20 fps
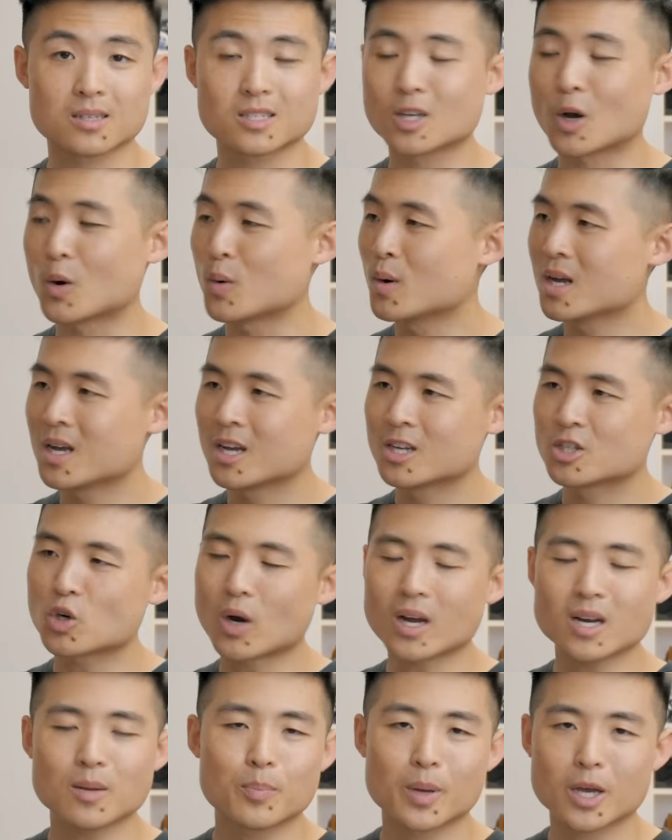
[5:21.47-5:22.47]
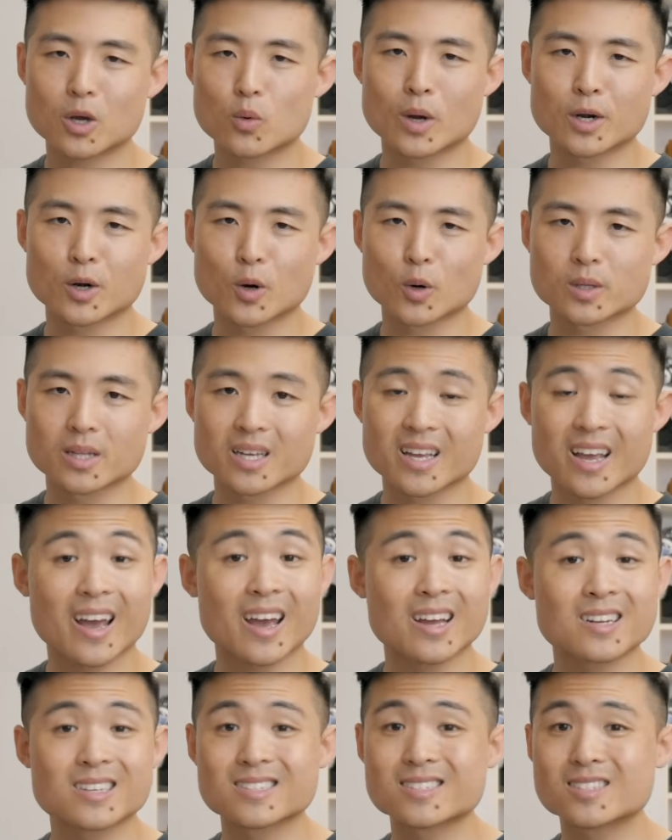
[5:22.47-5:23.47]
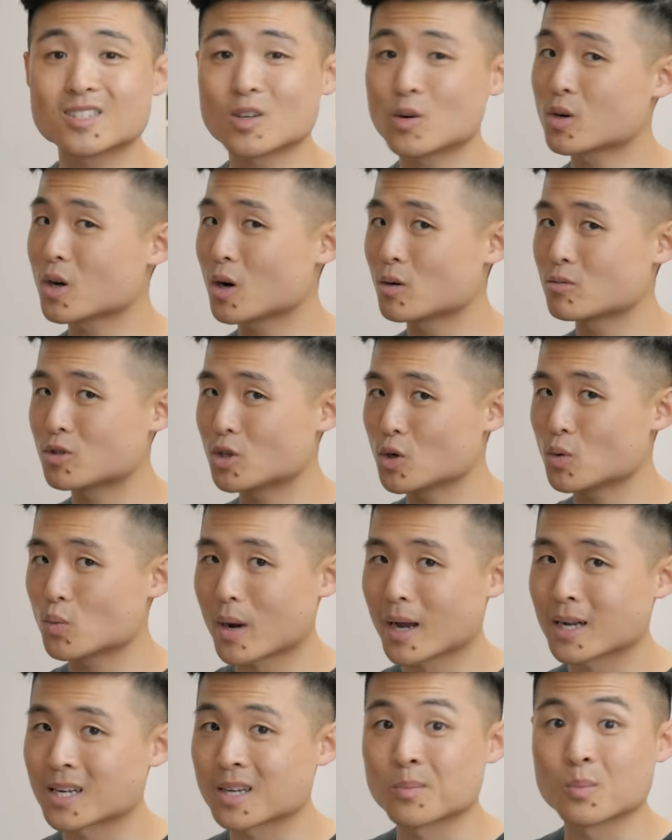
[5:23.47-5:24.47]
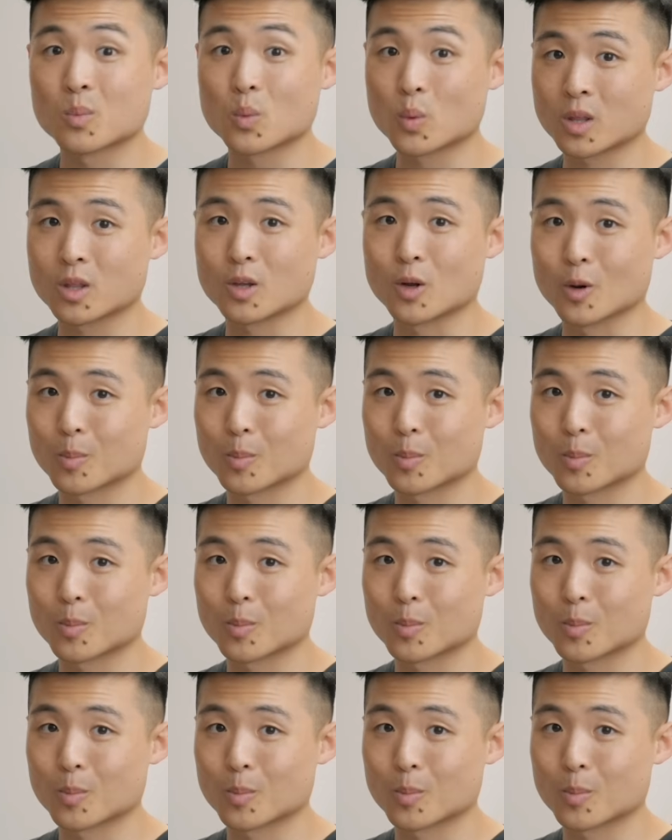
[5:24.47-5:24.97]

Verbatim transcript: So try to pick one early and don't go too random with your